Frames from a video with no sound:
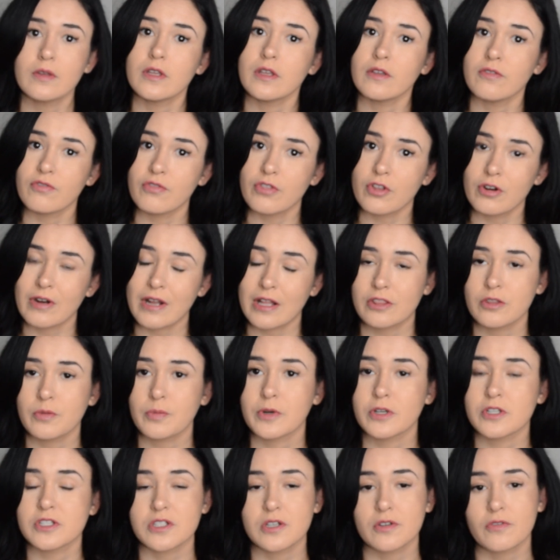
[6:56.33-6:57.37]
If they're not the
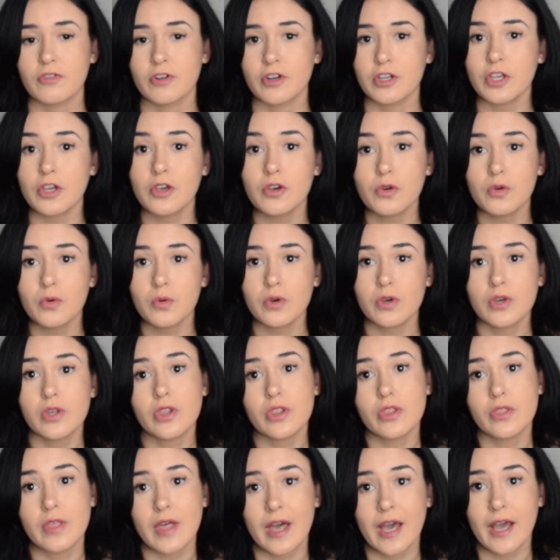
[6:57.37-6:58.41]
person for you,
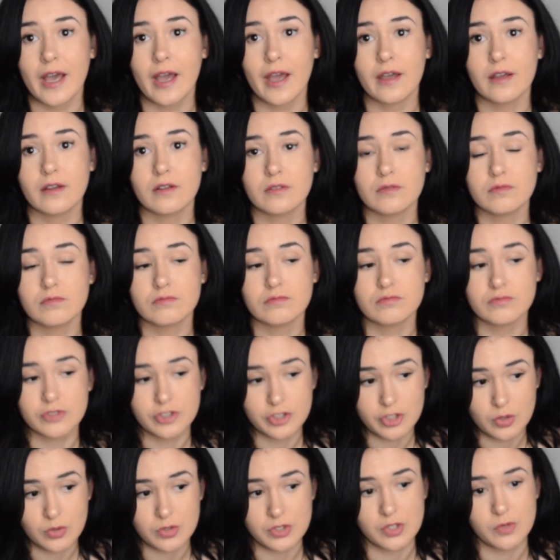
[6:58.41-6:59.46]
that
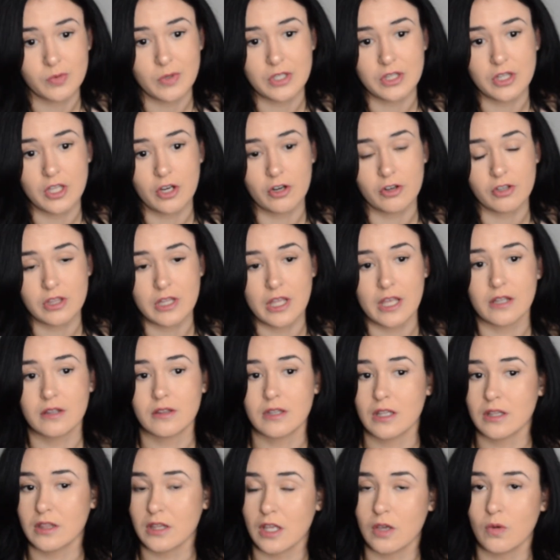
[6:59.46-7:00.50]
shows you right there and then
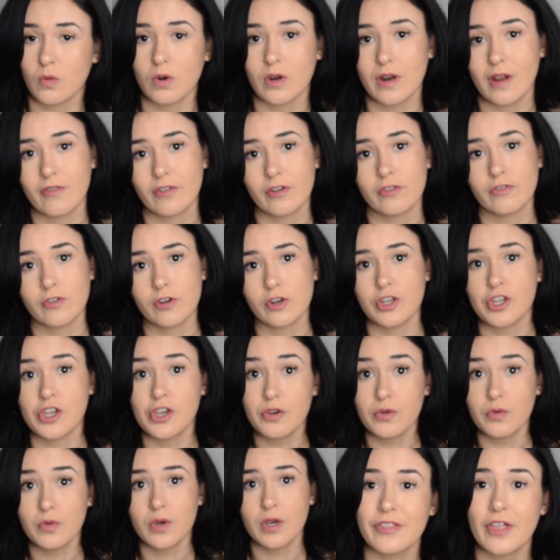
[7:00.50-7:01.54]
that they were never for
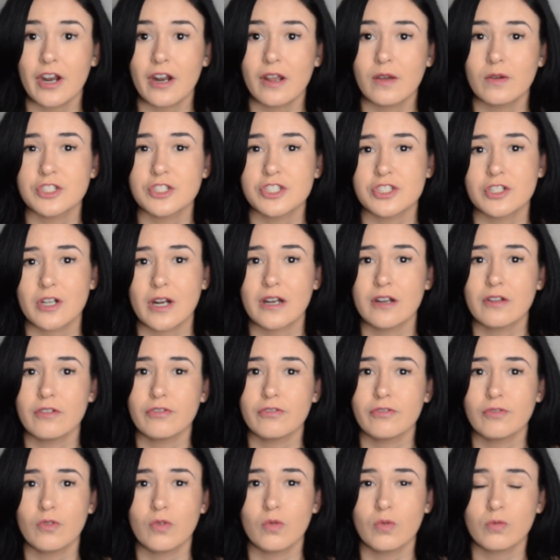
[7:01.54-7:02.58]
you. That just kind of
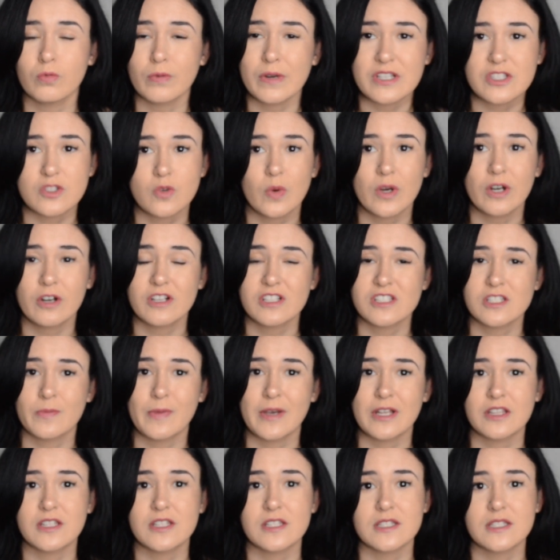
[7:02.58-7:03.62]
raise awareness
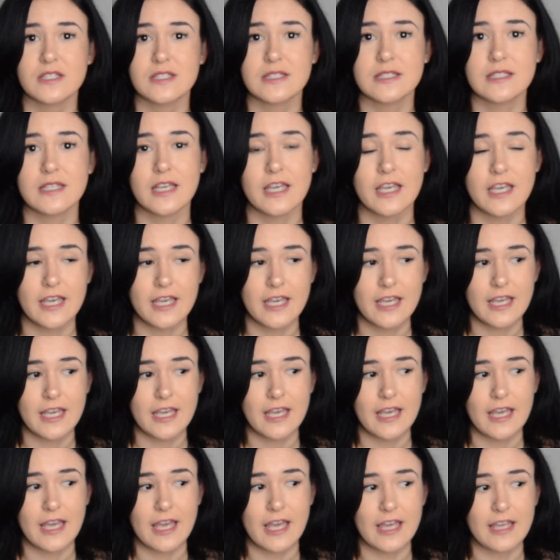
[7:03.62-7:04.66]
about this
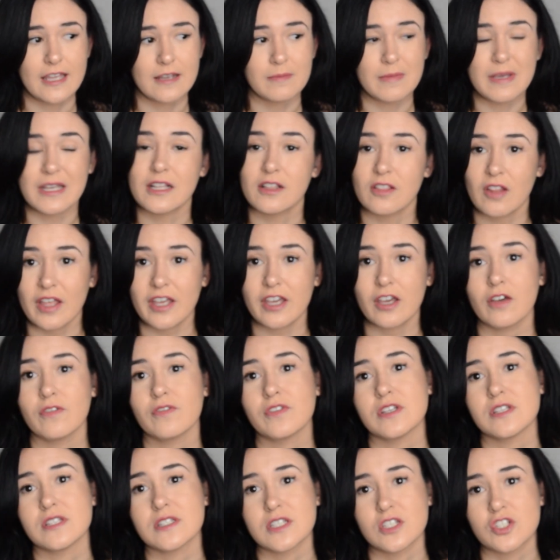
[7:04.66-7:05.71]
and make light of
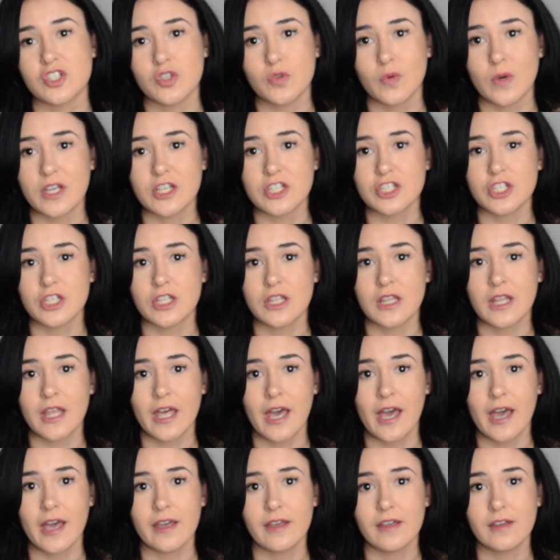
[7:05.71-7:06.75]
the situation
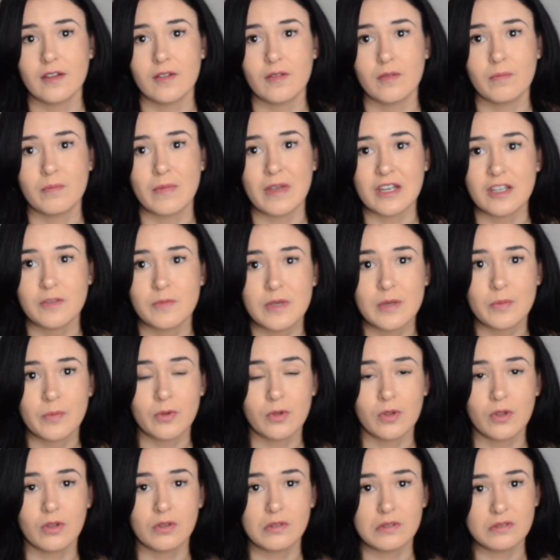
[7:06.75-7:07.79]
that many
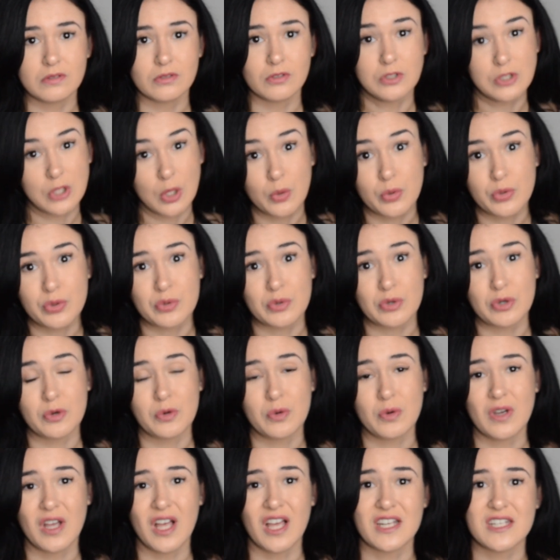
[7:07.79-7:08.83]
people go
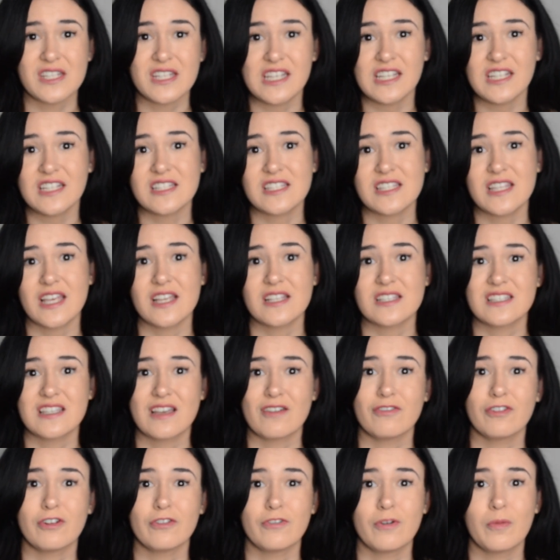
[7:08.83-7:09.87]
through on dates that
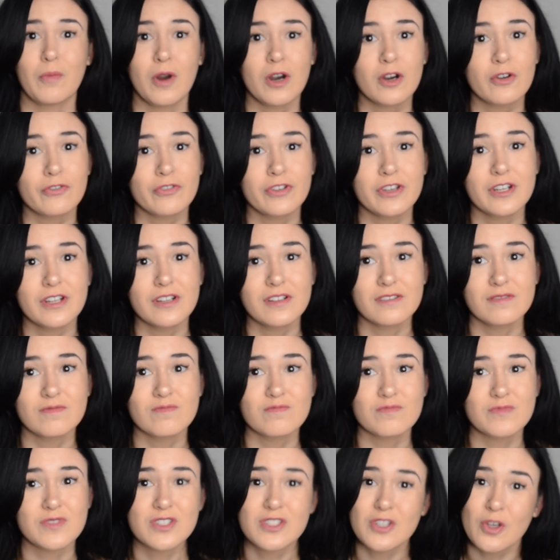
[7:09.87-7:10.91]
suffer from ARFID.
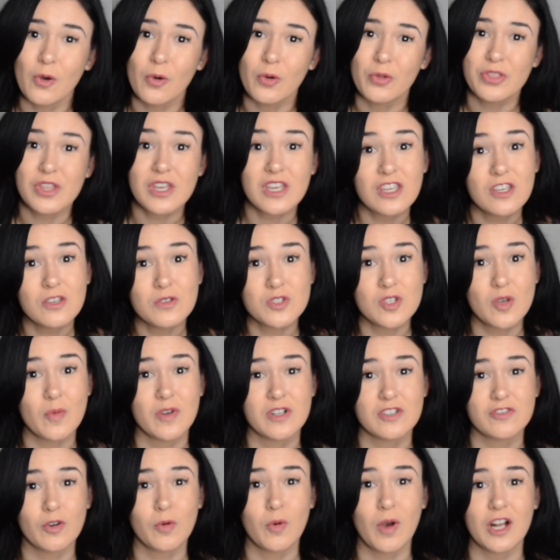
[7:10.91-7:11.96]
So thank you so
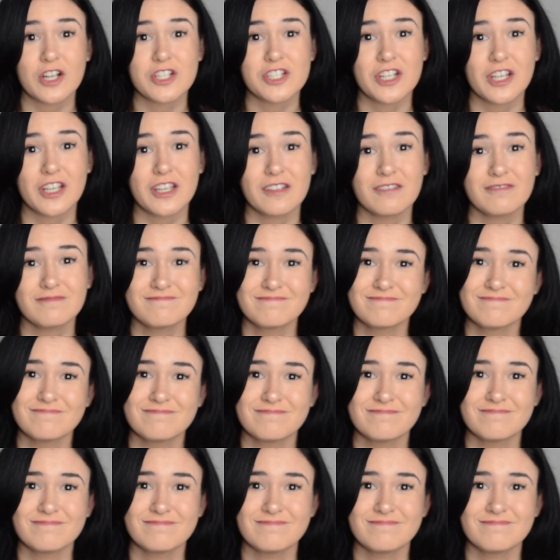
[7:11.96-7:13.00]
much for watching.
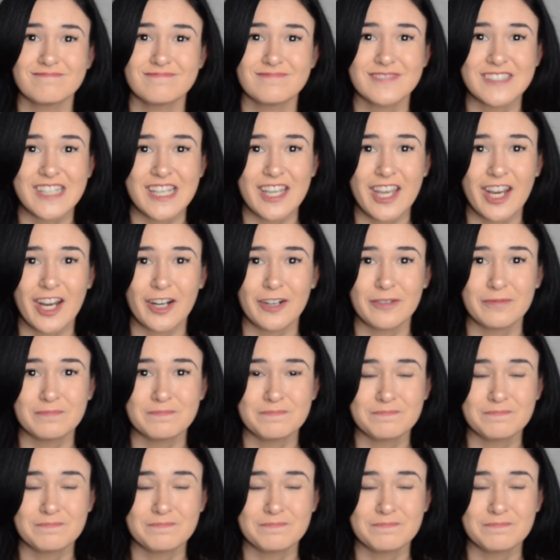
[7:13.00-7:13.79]
Take care.